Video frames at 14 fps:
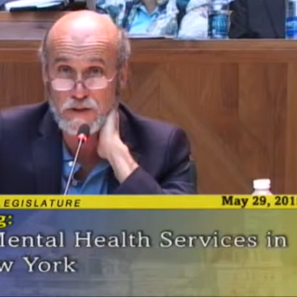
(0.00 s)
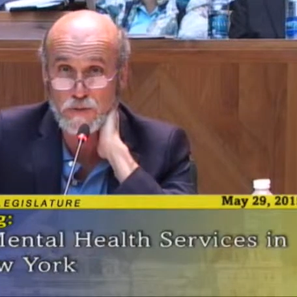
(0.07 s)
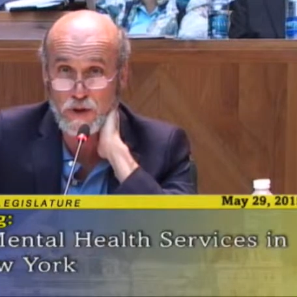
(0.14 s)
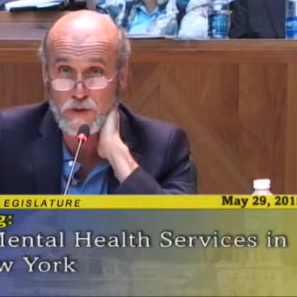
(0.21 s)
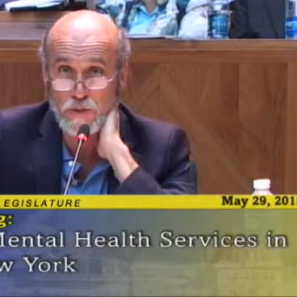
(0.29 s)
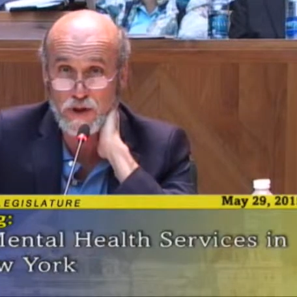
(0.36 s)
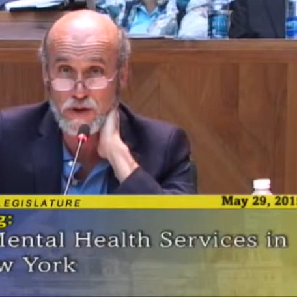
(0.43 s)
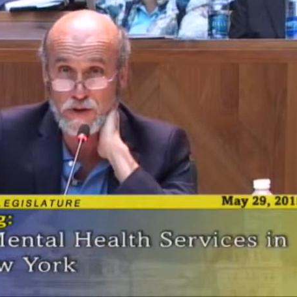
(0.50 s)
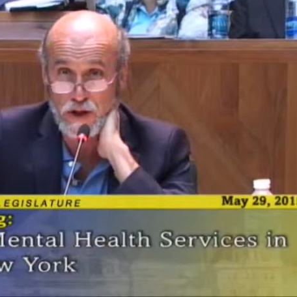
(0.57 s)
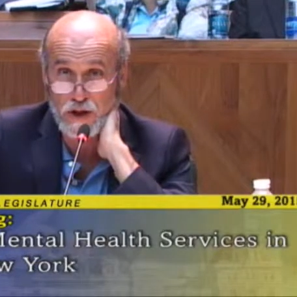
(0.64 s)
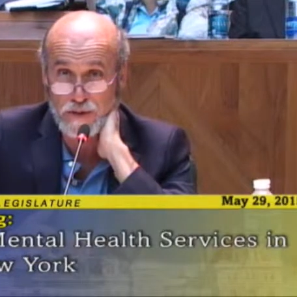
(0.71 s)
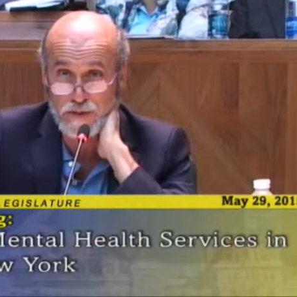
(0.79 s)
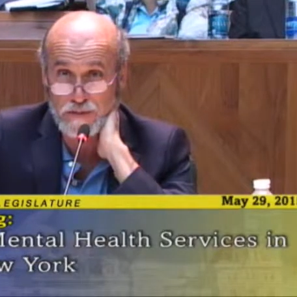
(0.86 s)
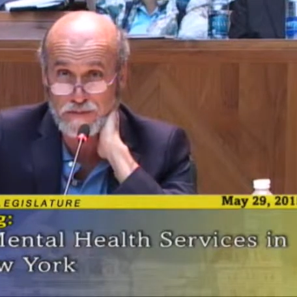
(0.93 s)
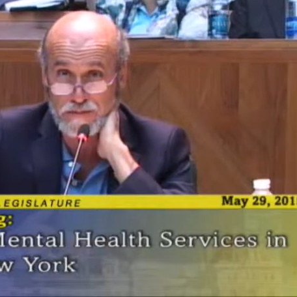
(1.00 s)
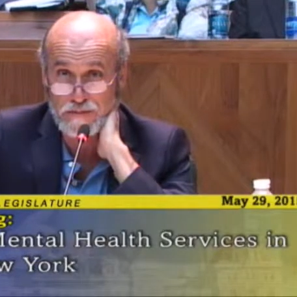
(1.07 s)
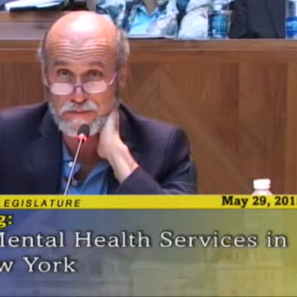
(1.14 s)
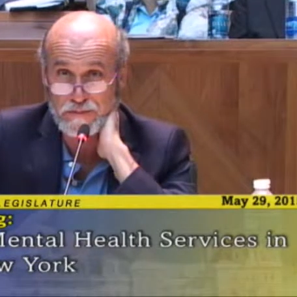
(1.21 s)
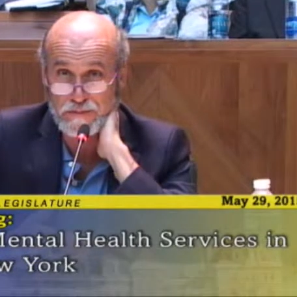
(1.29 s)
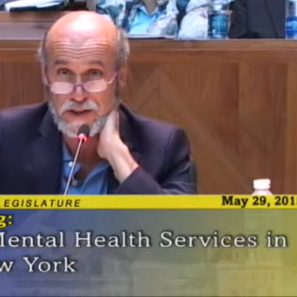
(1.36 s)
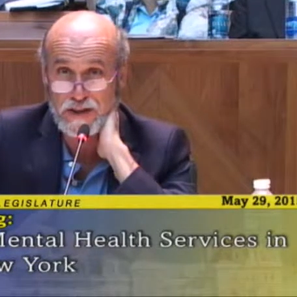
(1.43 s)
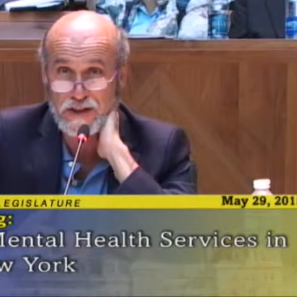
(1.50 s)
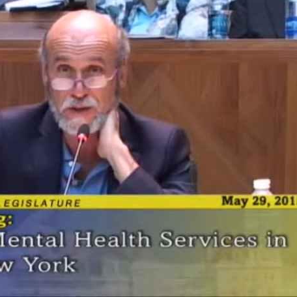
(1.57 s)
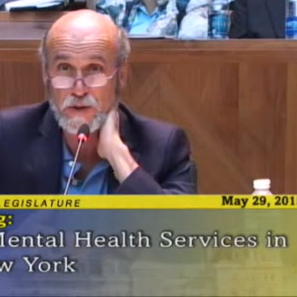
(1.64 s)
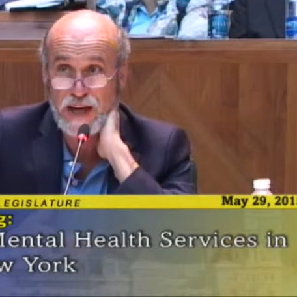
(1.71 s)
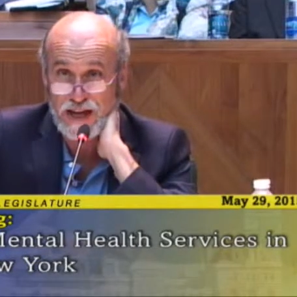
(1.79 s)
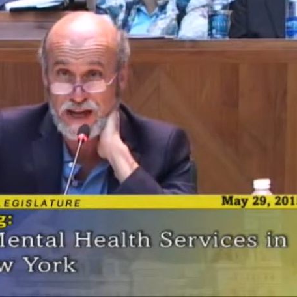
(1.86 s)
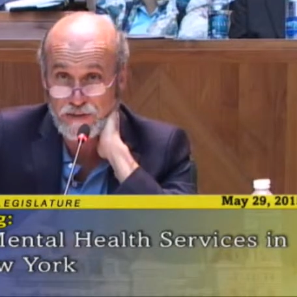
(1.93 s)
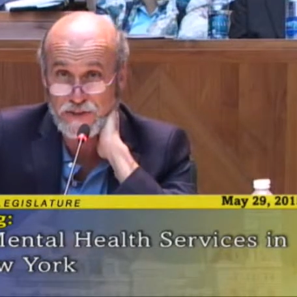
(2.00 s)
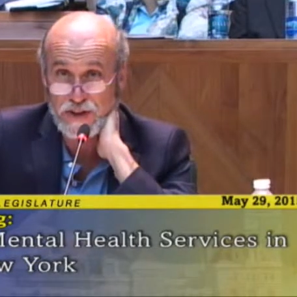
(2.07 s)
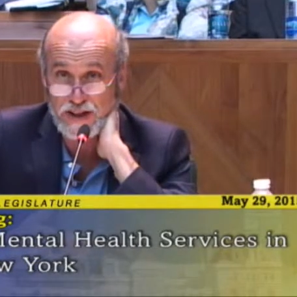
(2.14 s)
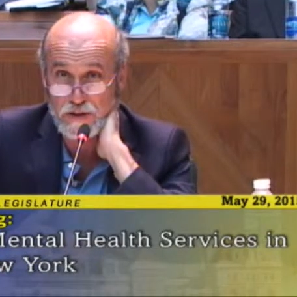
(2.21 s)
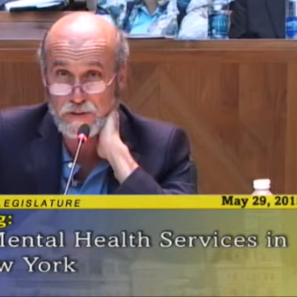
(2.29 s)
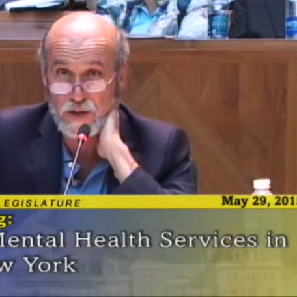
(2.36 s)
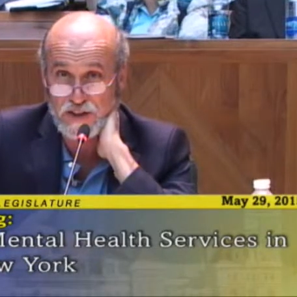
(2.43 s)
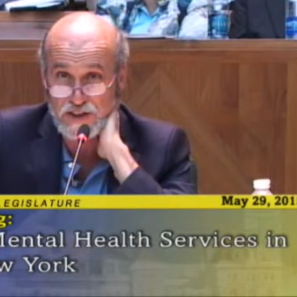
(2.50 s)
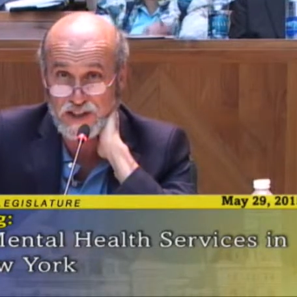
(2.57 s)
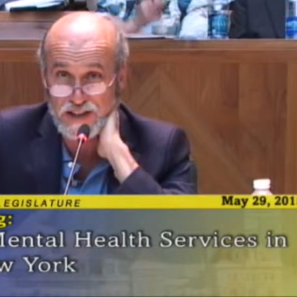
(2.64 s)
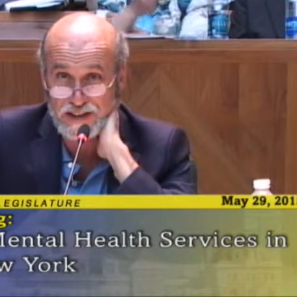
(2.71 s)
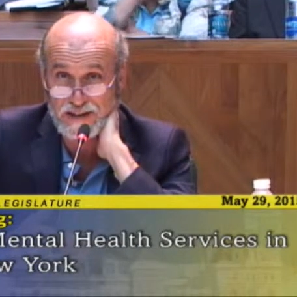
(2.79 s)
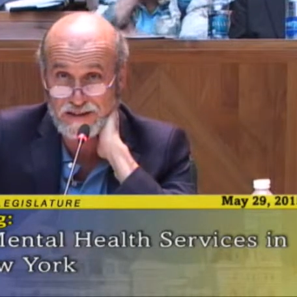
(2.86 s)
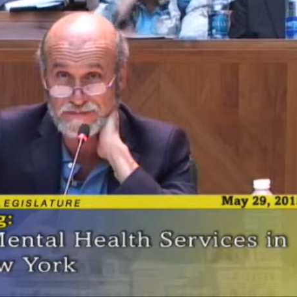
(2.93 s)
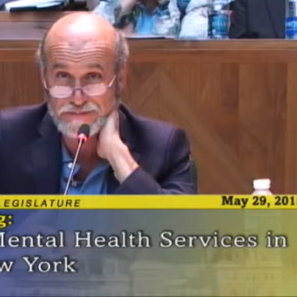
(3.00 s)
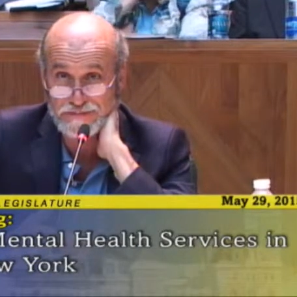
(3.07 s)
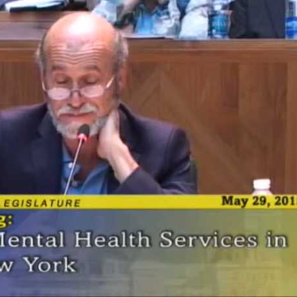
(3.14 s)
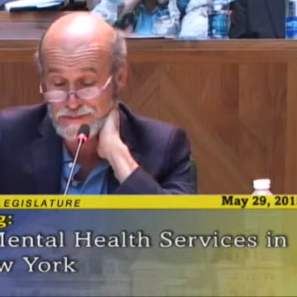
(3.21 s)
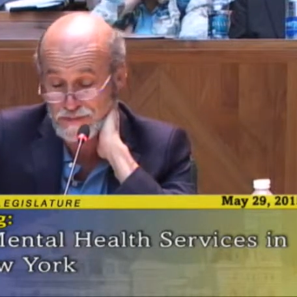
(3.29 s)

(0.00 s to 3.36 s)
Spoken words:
in one way or another. You have that in West Seneca.